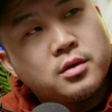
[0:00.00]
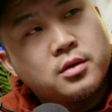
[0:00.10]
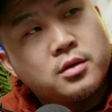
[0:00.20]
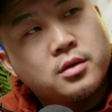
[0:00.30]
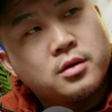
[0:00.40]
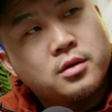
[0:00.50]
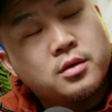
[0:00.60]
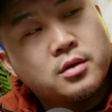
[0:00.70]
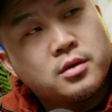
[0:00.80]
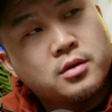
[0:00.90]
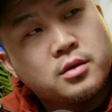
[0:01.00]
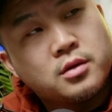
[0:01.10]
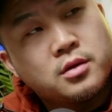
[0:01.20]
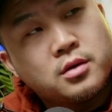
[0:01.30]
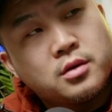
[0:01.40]

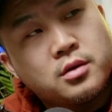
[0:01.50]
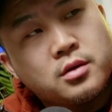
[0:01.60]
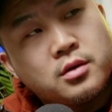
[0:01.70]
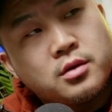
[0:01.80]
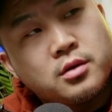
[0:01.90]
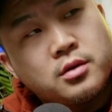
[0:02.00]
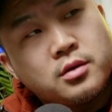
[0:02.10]
(silent)